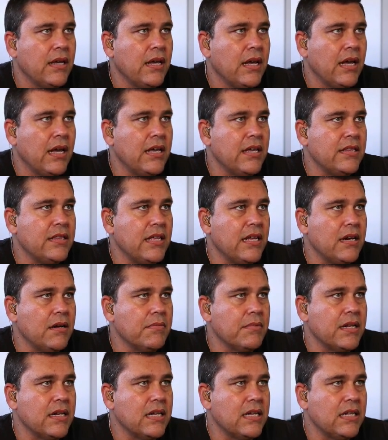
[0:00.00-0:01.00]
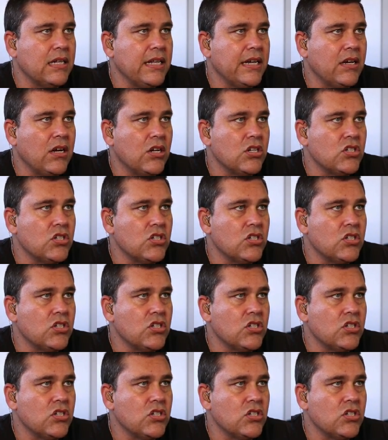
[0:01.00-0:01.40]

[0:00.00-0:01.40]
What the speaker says: And then I'm going to click on